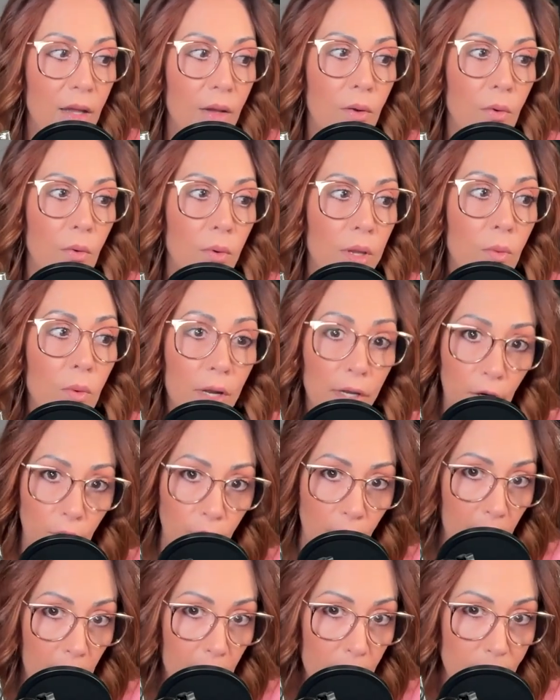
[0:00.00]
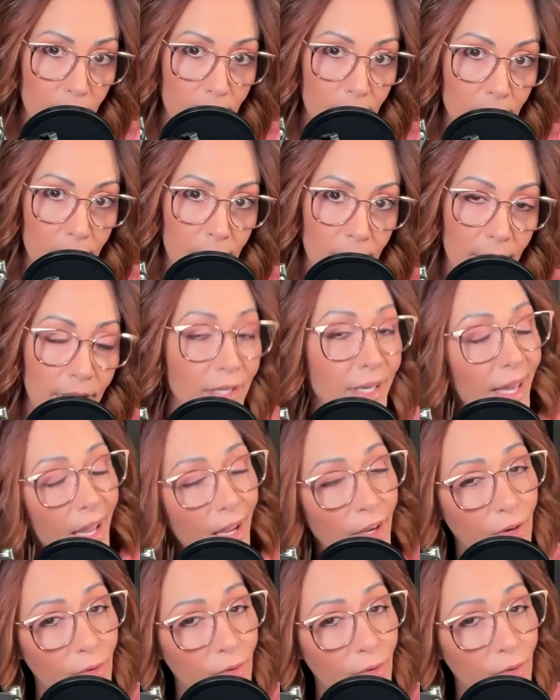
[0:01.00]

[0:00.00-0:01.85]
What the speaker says: We want to grow. And you can't